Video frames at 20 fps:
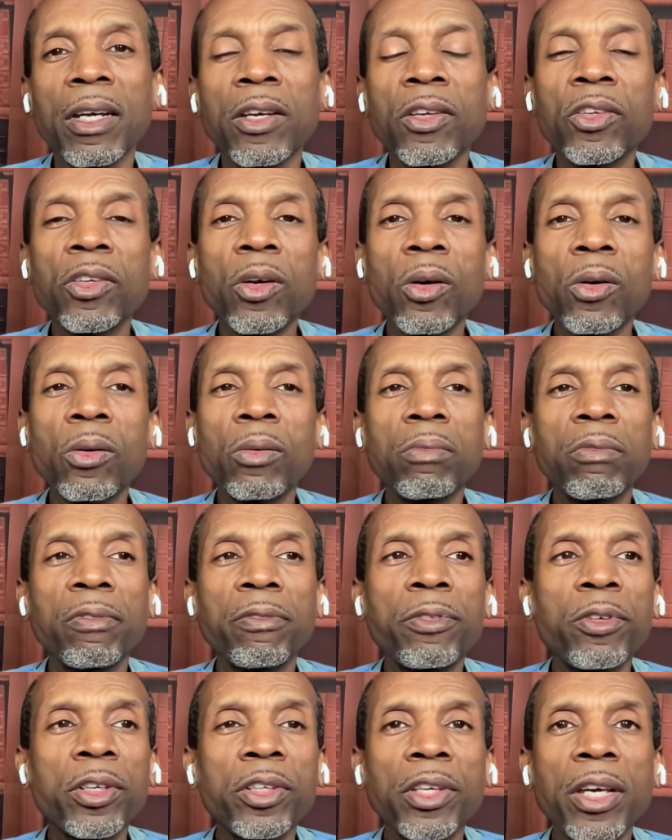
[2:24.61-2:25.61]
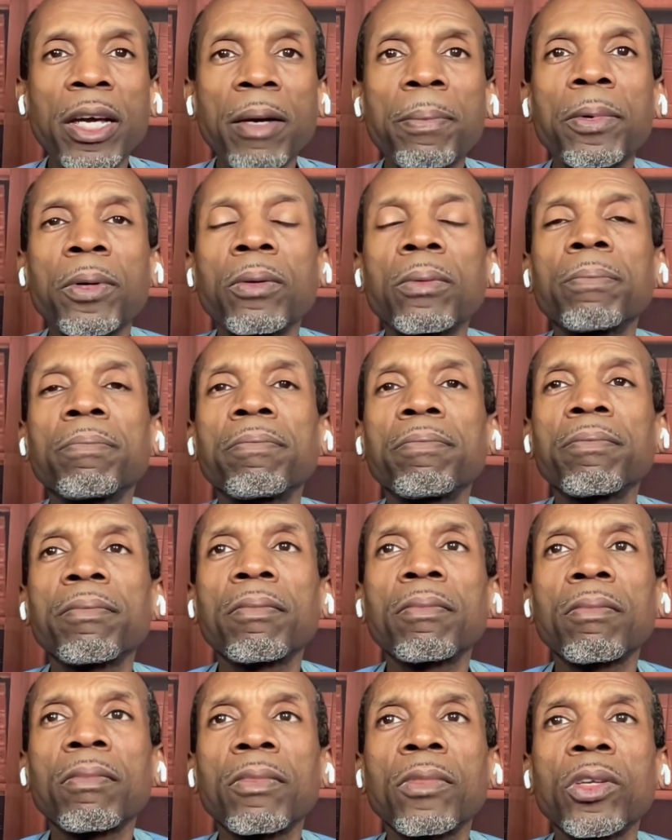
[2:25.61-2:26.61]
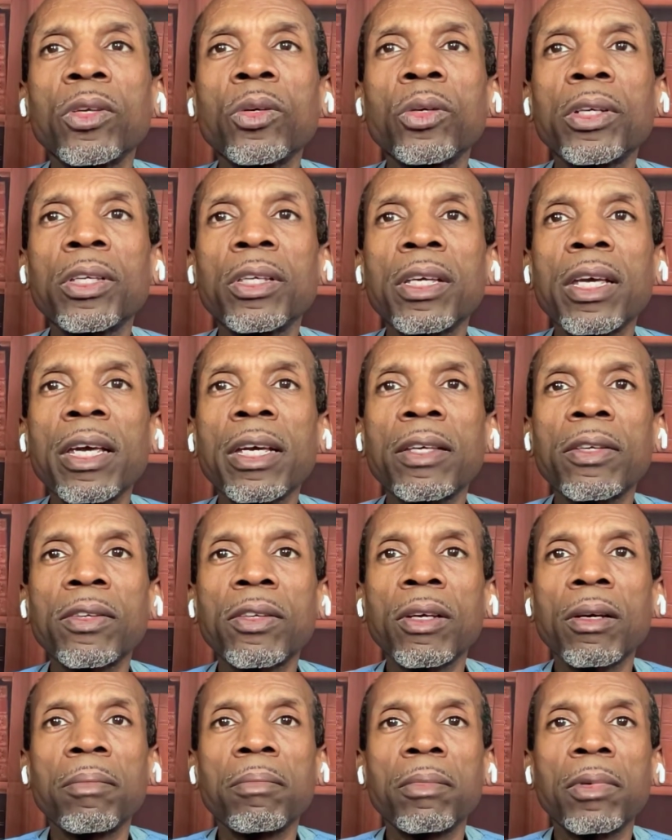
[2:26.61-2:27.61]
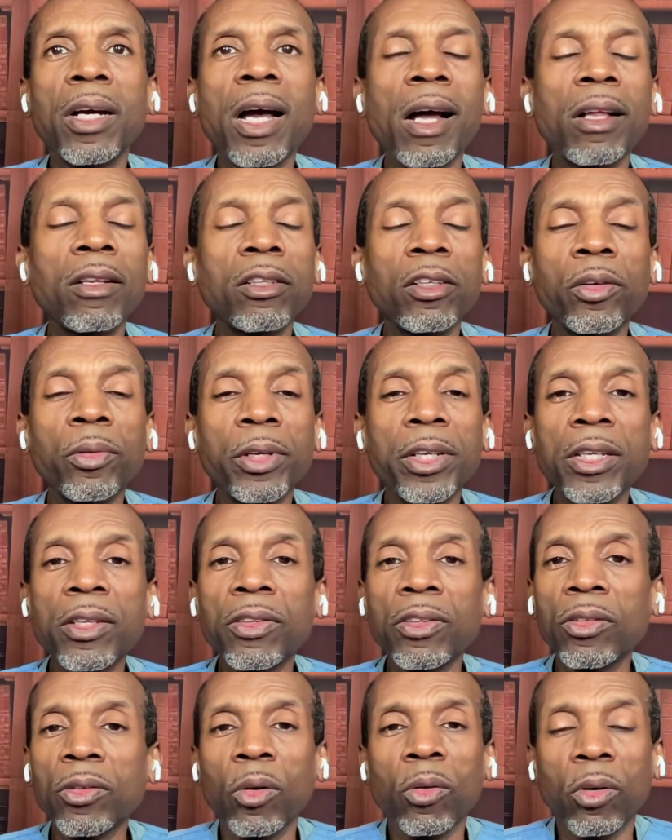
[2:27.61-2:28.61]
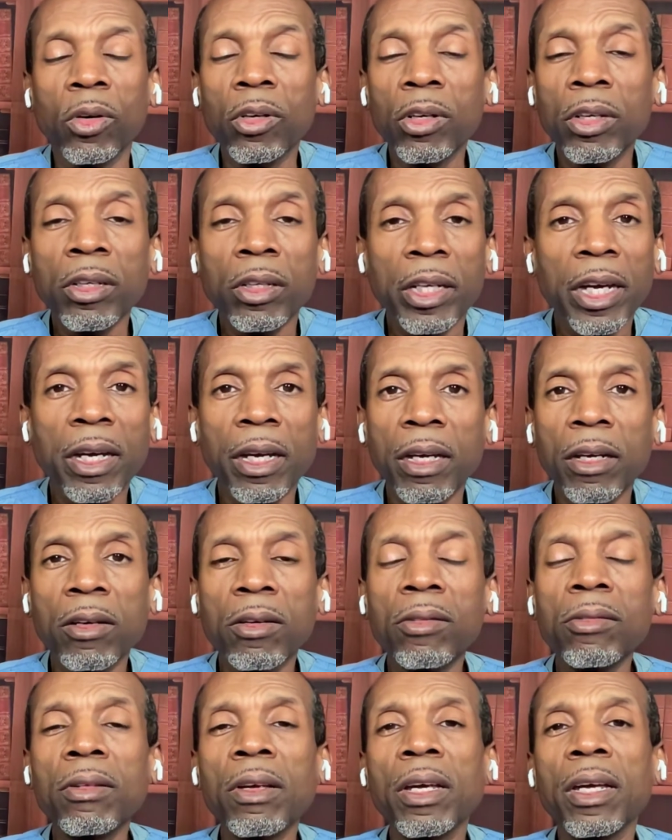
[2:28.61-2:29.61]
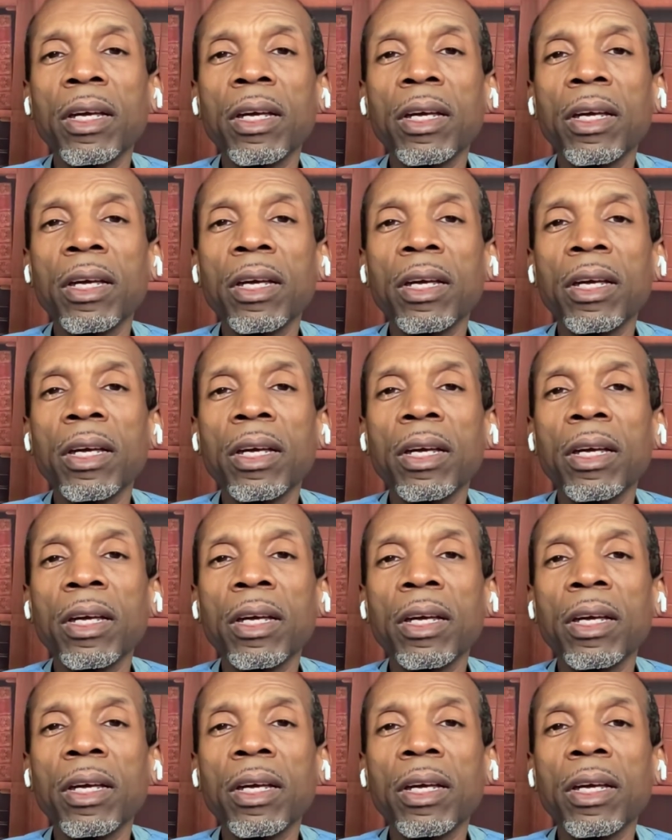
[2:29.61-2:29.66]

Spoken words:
So, for example, you can take some collard greens or kale,